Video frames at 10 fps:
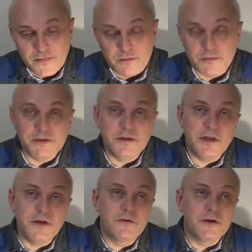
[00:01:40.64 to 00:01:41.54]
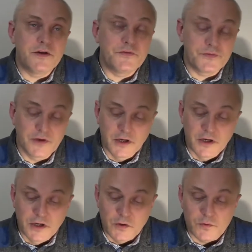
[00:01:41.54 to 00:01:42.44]
But even if
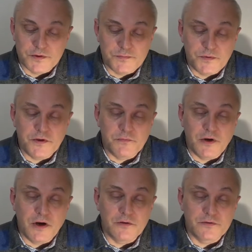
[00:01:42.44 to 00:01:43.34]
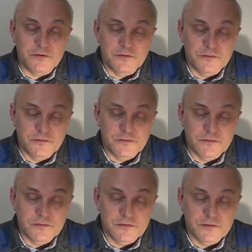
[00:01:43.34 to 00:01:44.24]
we speak about
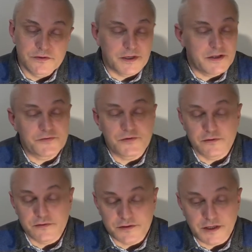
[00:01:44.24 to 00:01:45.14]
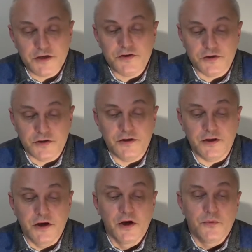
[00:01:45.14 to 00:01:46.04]
self-realization in
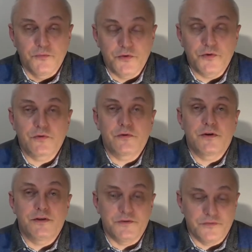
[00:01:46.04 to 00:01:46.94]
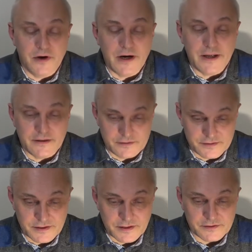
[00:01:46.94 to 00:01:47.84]
a purely divine
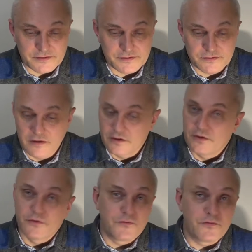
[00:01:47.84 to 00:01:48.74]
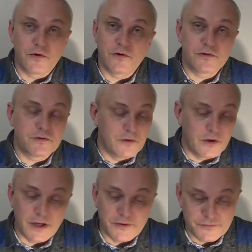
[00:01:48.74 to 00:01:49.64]
sense, first you
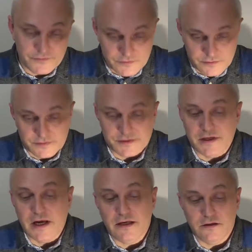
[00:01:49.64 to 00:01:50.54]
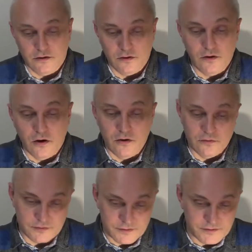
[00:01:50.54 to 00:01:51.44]
have to set
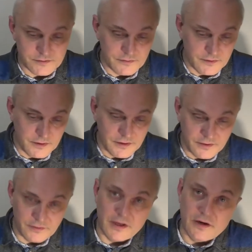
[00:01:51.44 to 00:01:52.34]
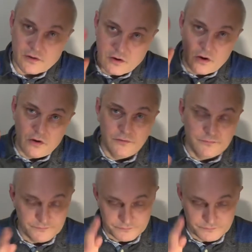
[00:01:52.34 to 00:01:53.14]
goals, and then go